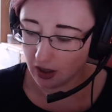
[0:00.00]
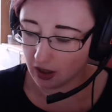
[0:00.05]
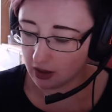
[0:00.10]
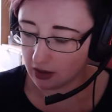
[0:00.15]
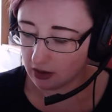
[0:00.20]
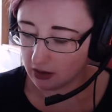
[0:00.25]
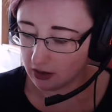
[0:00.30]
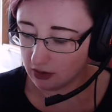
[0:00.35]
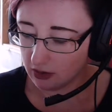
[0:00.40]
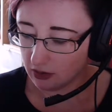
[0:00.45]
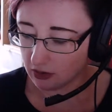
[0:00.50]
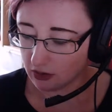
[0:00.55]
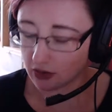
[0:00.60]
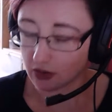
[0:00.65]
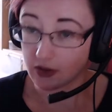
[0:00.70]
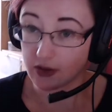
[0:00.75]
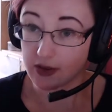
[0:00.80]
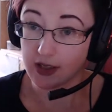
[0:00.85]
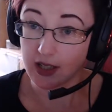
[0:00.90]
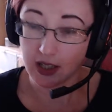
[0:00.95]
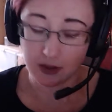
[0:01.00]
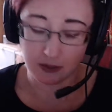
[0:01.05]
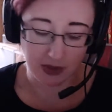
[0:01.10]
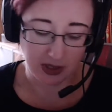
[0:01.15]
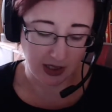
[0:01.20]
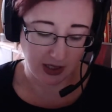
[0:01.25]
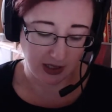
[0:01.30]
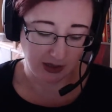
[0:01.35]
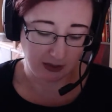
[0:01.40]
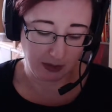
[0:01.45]
Oh, because the other one
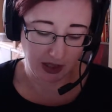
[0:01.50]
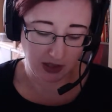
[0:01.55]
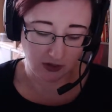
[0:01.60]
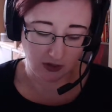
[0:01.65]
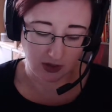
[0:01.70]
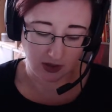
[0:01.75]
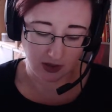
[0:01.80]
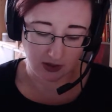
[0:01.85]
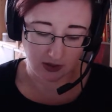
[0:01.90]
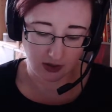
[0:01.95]
needs batteries.